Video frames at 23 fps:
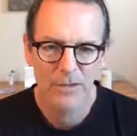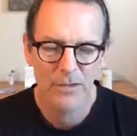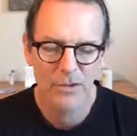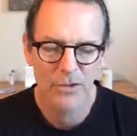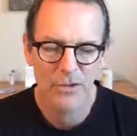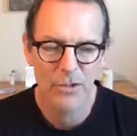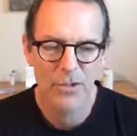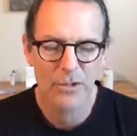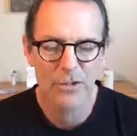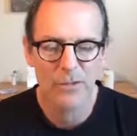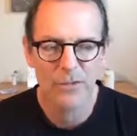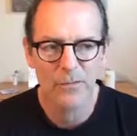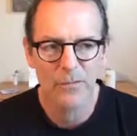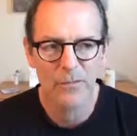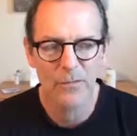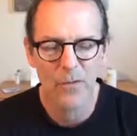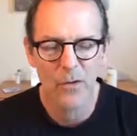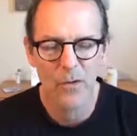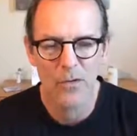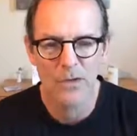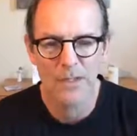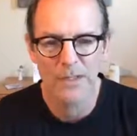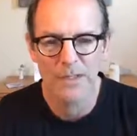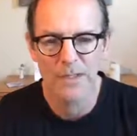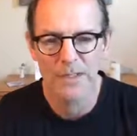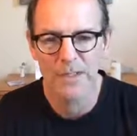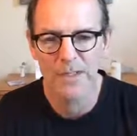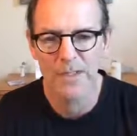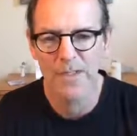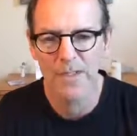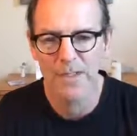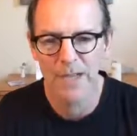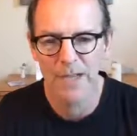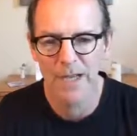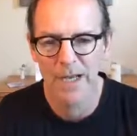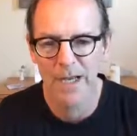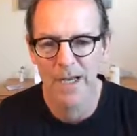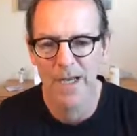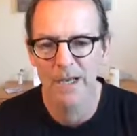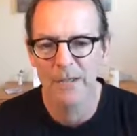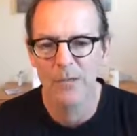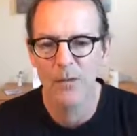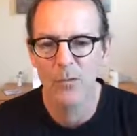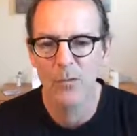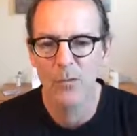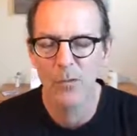Jesus focused in
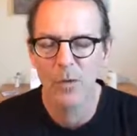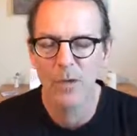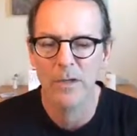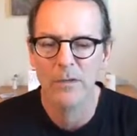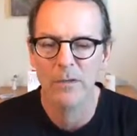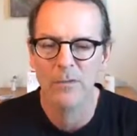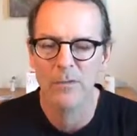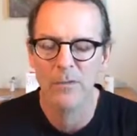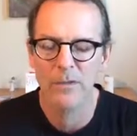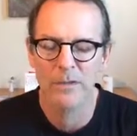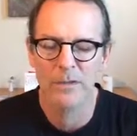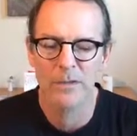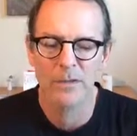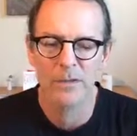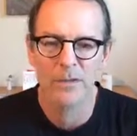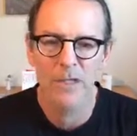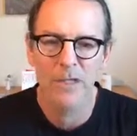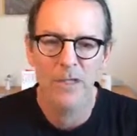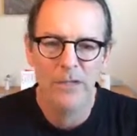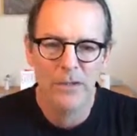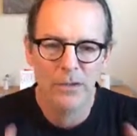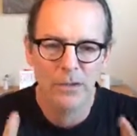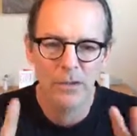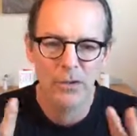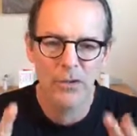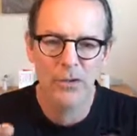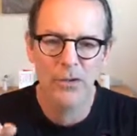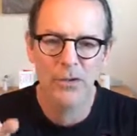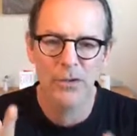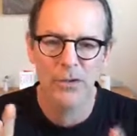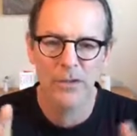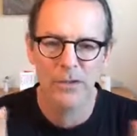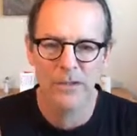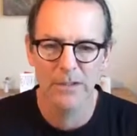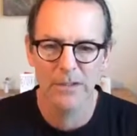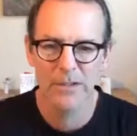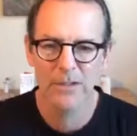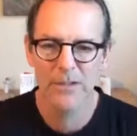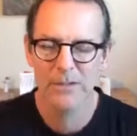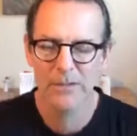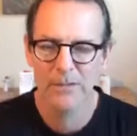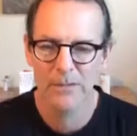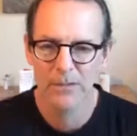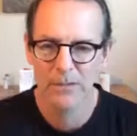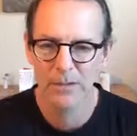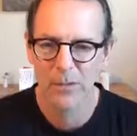on what was good,
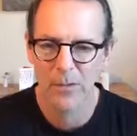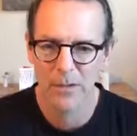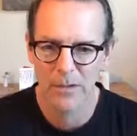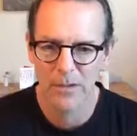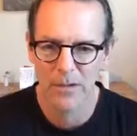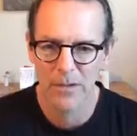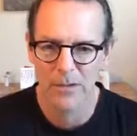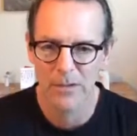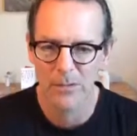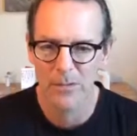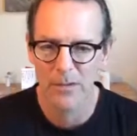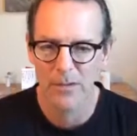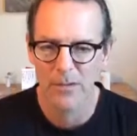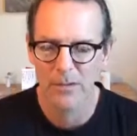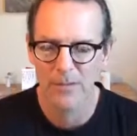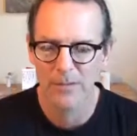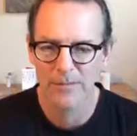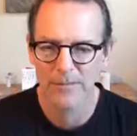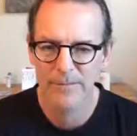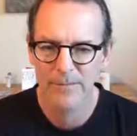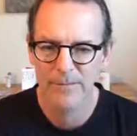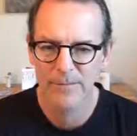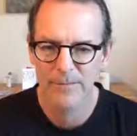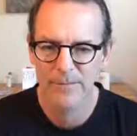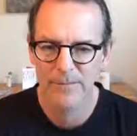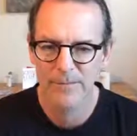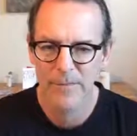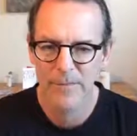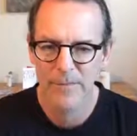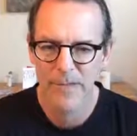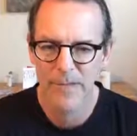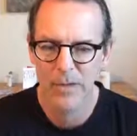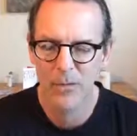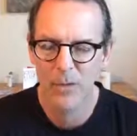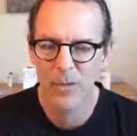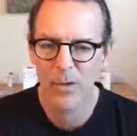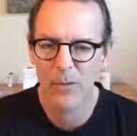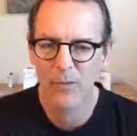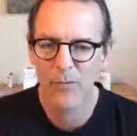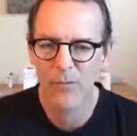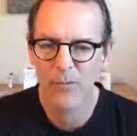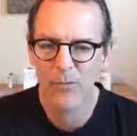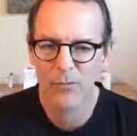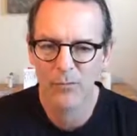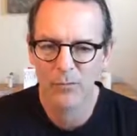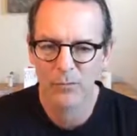quote unquote, on what
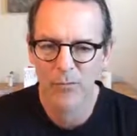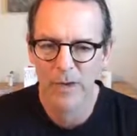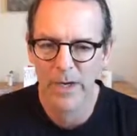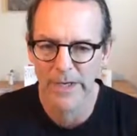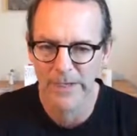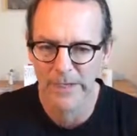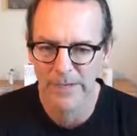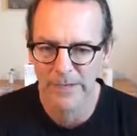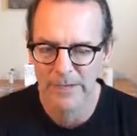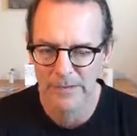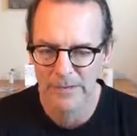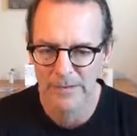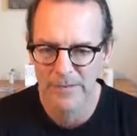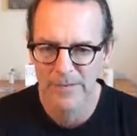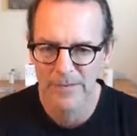was right,